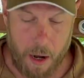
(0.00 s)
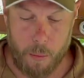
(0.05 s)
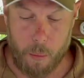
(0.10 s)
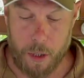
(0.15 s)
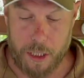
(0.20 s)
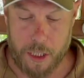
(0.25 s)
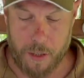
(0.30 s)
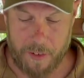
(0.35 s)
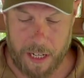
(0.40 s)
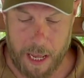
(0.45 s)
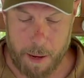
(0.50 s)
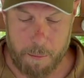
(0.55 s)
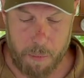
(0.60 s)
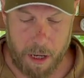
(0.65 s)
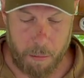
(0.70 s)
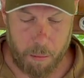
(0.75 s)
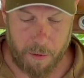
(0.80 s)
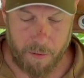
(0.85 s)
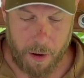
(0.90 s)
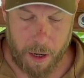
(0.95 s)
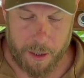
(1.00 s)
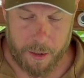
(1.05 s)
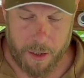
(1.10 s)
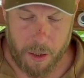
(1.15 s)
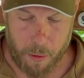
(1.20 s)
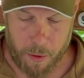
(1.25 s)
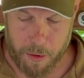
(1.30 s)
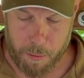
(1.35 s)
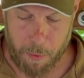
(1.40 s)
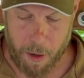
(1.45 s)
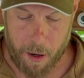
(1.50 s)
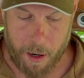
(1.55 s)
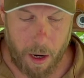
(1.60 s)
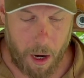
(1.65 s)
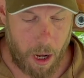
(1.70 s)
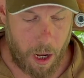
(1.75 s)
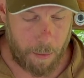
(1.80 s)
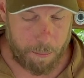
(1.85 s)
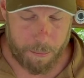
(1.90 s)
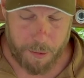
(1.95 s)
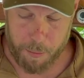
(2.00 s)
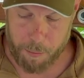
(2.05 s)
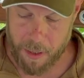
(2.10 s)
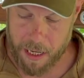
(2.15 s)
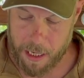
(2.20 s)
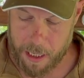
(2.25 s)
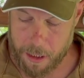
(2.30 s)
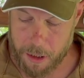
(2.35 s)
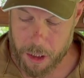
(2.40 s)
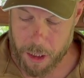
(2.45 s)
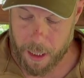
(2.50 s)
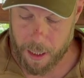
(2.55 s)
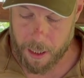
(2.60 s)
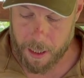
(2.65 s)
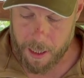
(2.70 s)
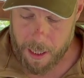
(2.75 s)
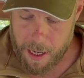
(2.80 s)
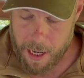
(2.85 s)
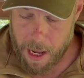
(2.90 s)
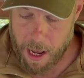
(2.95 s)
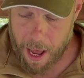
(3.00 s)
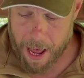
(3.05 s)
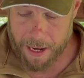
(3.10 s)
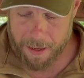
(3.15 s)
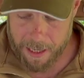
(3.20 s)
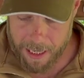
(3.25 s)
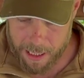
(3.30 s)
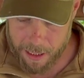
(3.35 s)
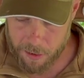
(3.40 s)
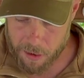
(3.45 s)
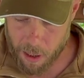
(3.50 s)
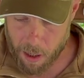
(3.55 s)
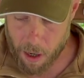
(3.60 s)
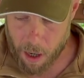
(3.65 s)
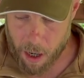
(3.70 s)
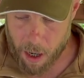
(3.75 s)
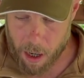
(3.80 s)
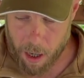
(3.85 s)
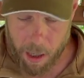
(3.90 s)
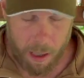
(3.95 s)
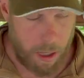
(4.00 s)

which have again been provided to us by Arms BG, and these are